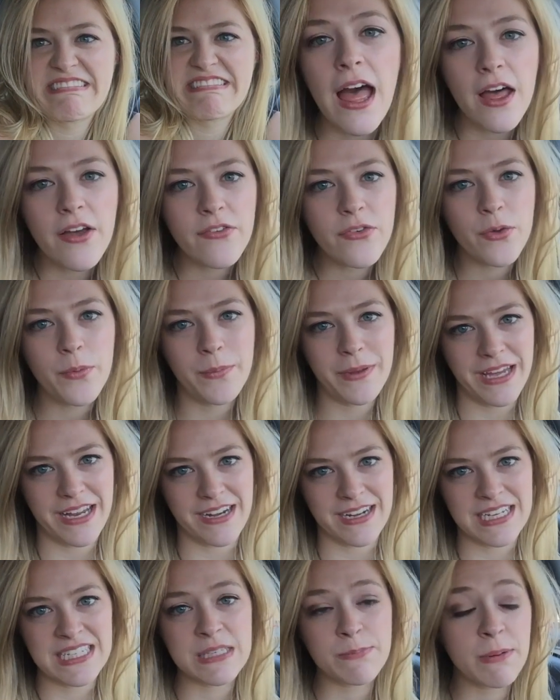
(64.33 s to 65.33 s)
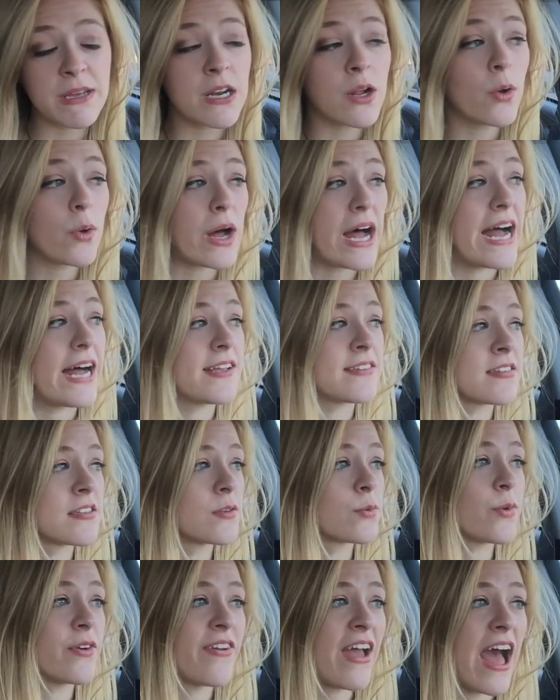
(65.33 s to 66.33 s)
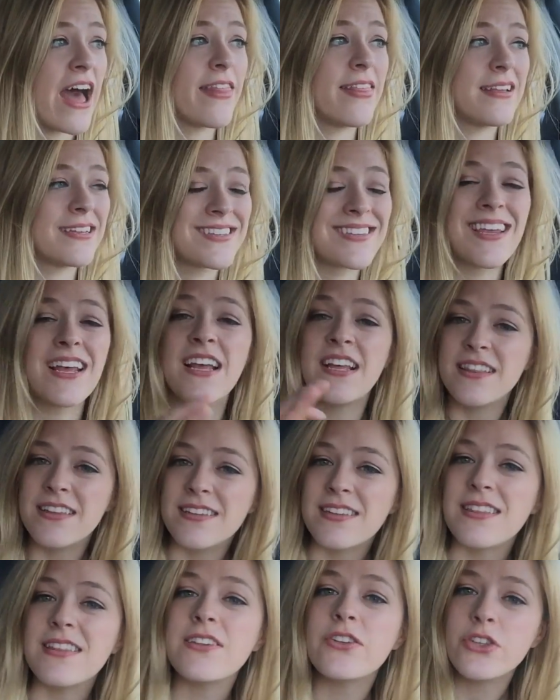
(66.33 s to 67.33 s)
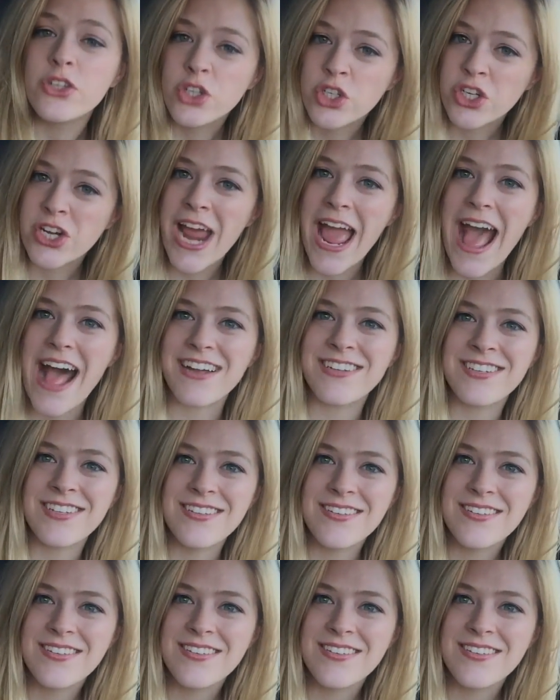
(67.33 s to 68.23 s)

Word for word: How have you been? It's been a while since we've had this little chat.